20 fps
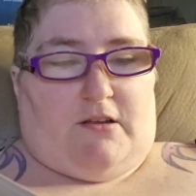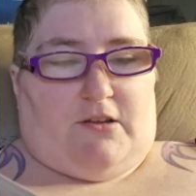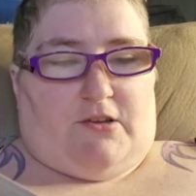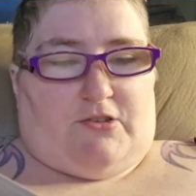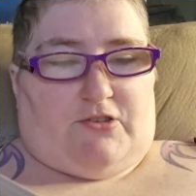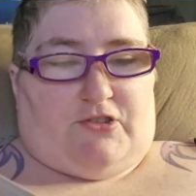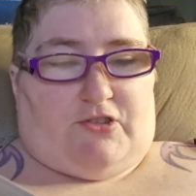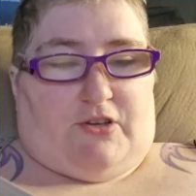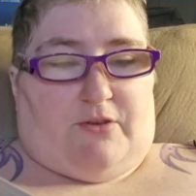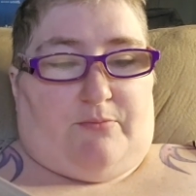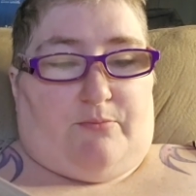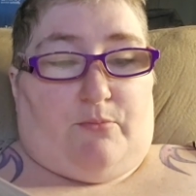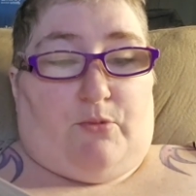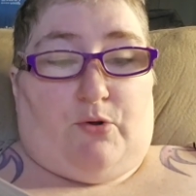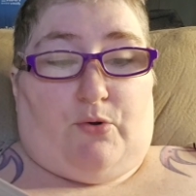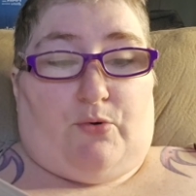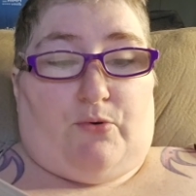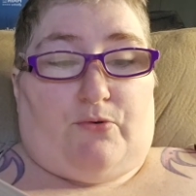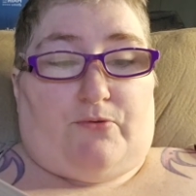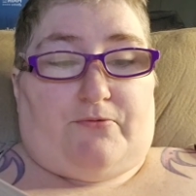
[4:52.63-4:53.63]
She
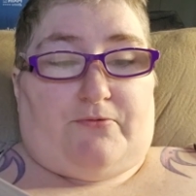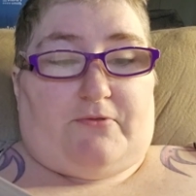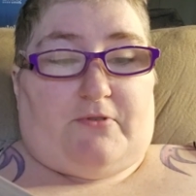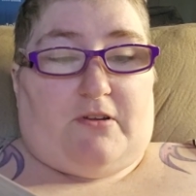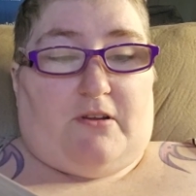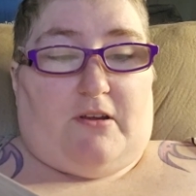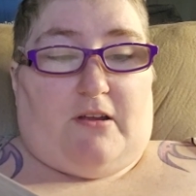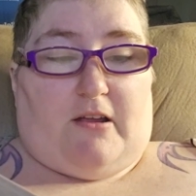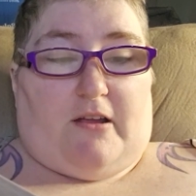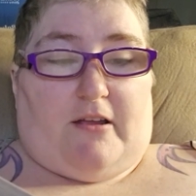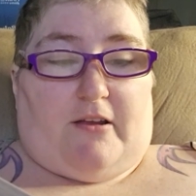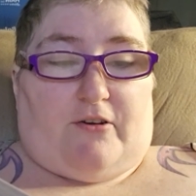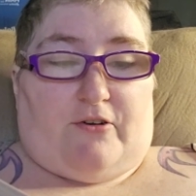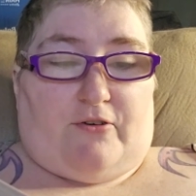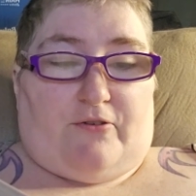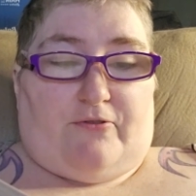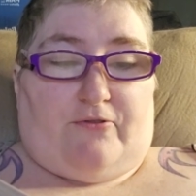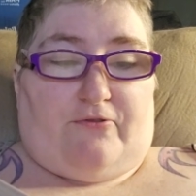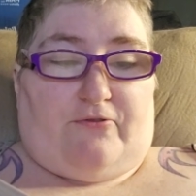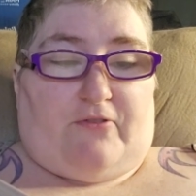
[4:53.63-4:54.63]
moved, and her
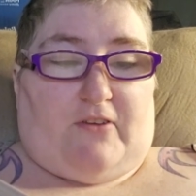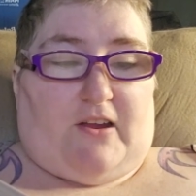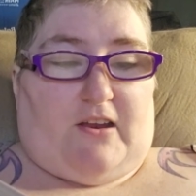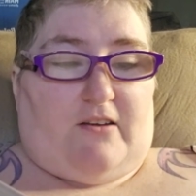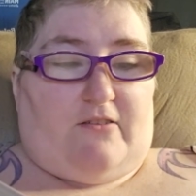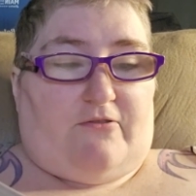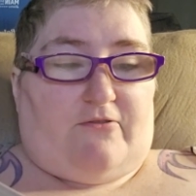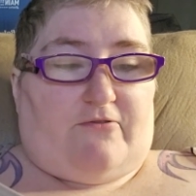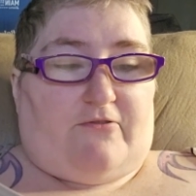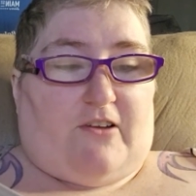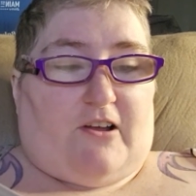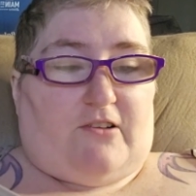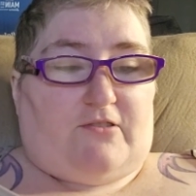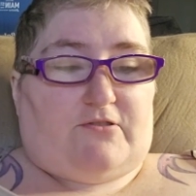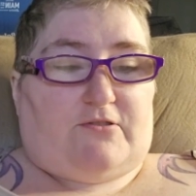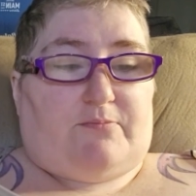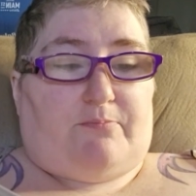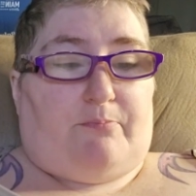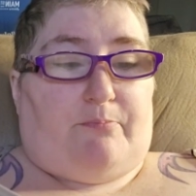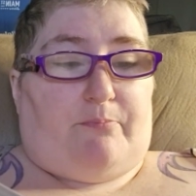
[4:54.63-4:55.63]
feet
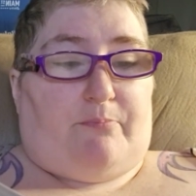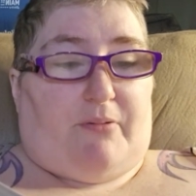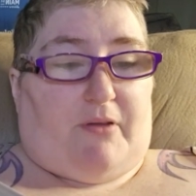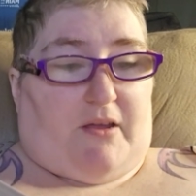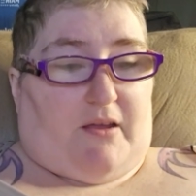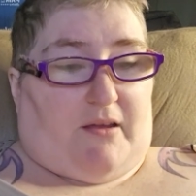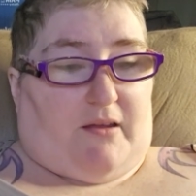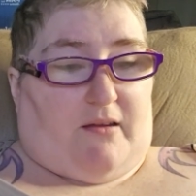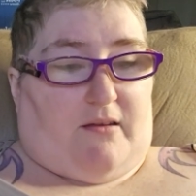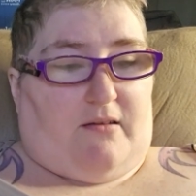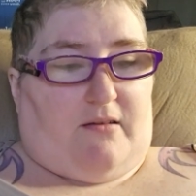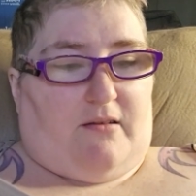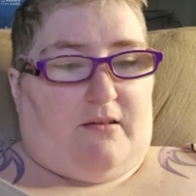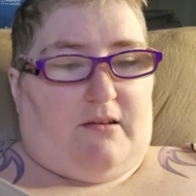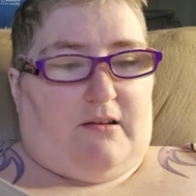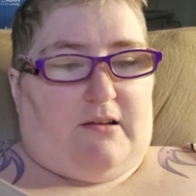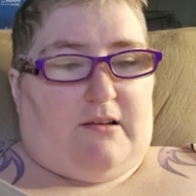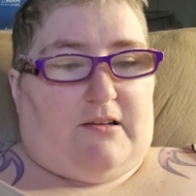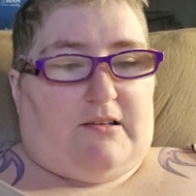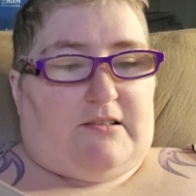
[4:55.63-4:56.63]
felt big,
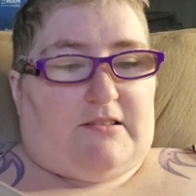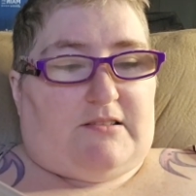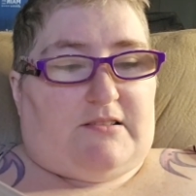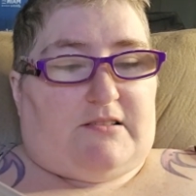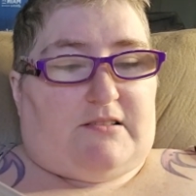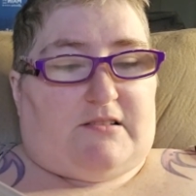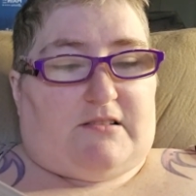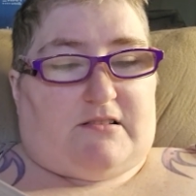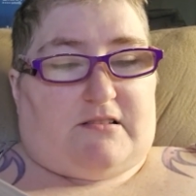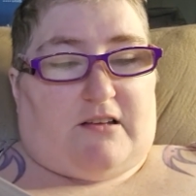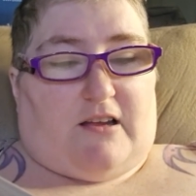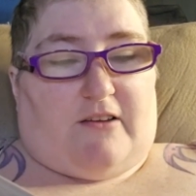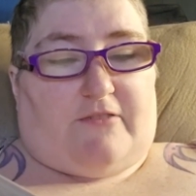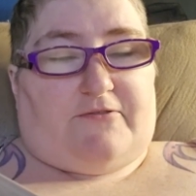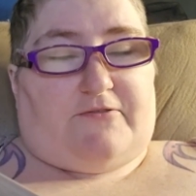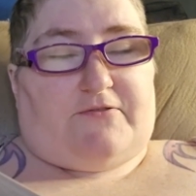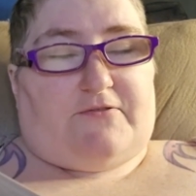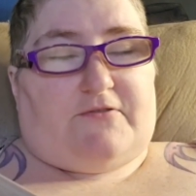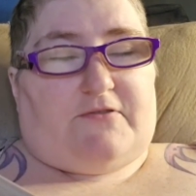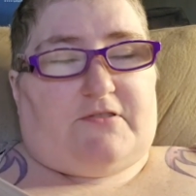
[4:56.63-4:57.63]

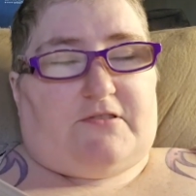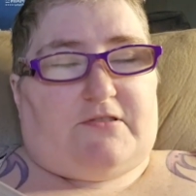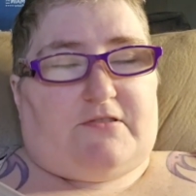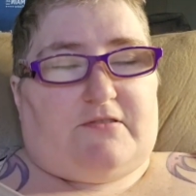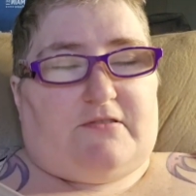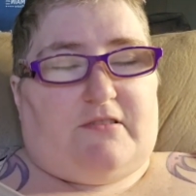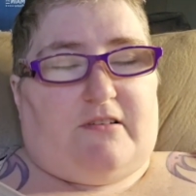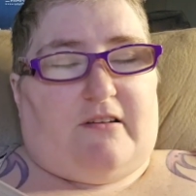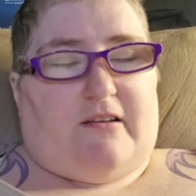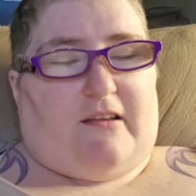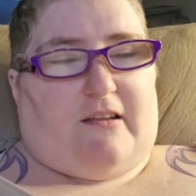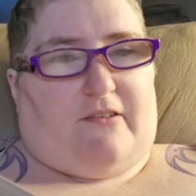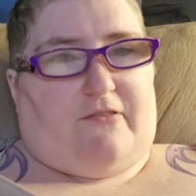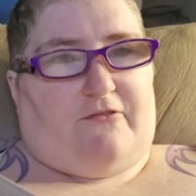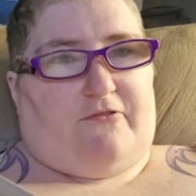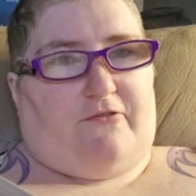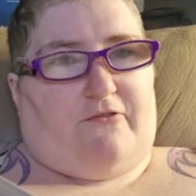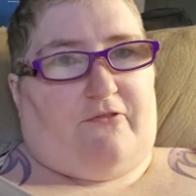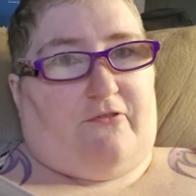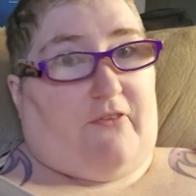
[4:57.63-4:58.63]
stuffed, and
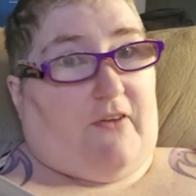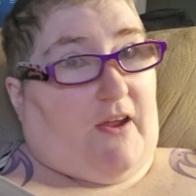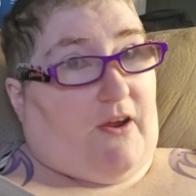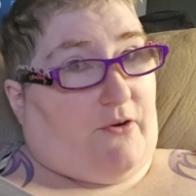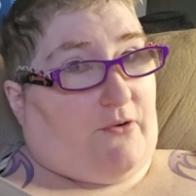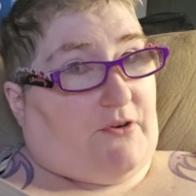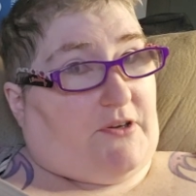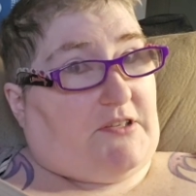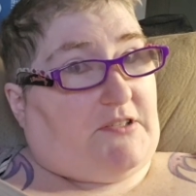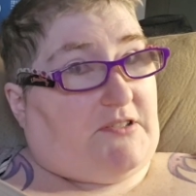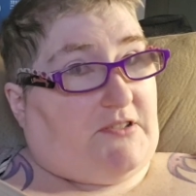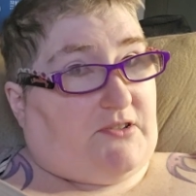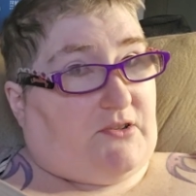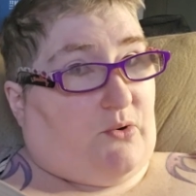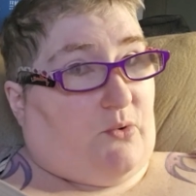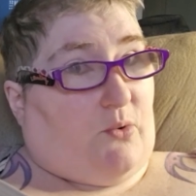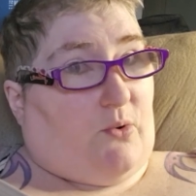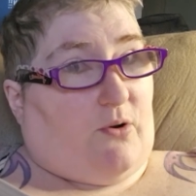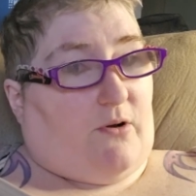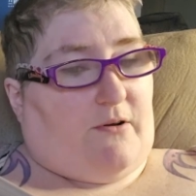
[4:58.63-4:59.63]
very
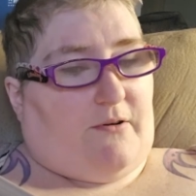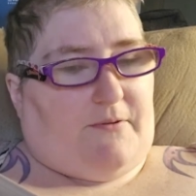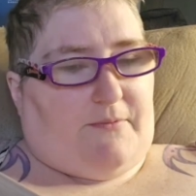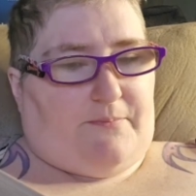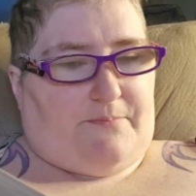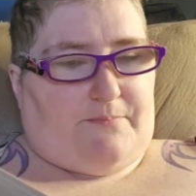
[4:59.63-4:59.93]
sore.